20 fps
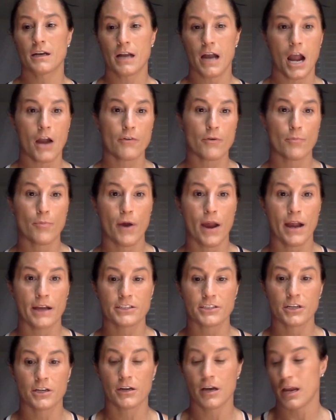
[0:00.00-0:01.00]
a
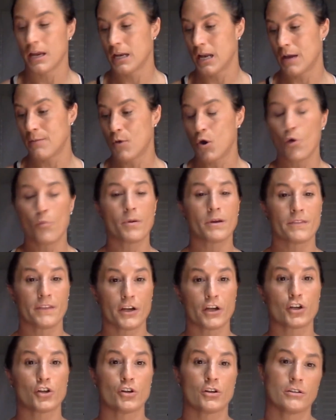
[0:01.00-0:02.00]
chiropractor, and I'm hoping
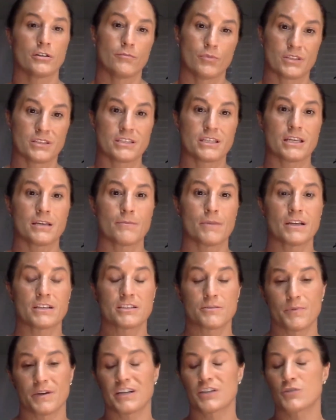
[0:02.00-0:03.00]
they're good with seeing
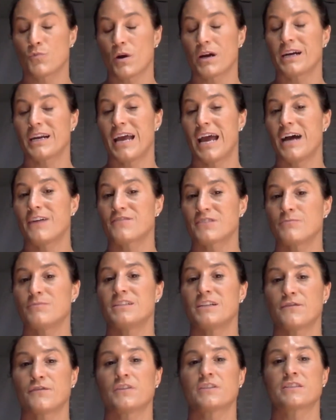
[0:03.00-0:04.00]
this because we're going to have
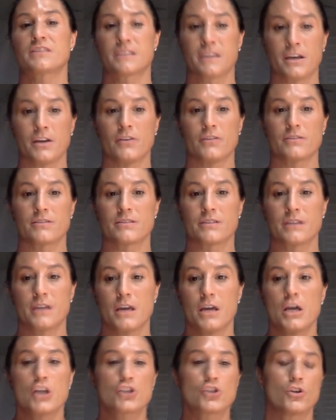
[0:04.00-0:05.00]
some different skills.
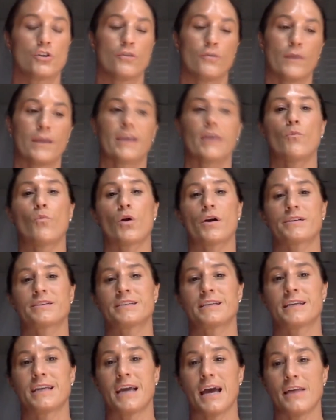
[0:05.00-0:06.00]
So if we can
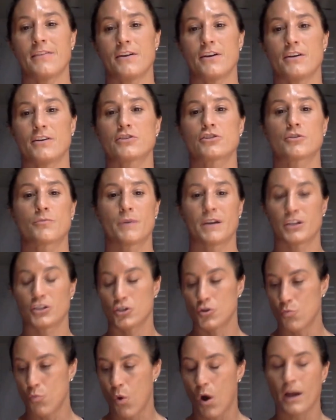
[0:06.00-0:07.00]
work together,
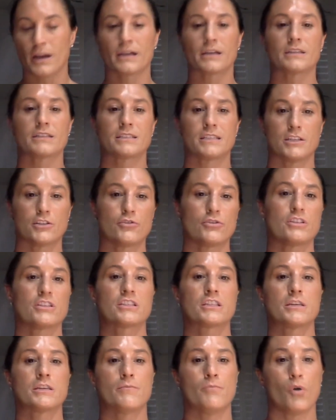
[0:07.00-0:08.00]
because you want to continue
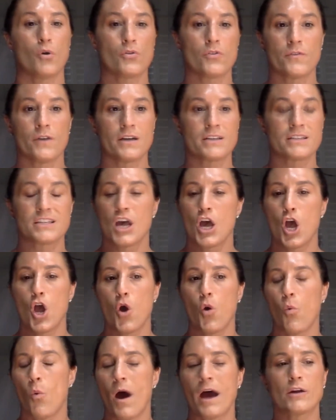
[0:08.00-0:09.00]
to see both of us,
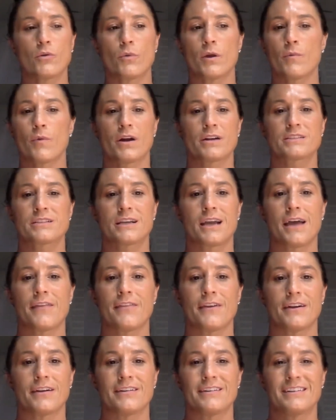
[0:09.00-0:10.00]
why don't we work
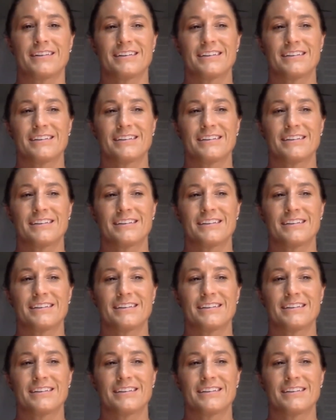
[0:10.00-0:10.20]
together?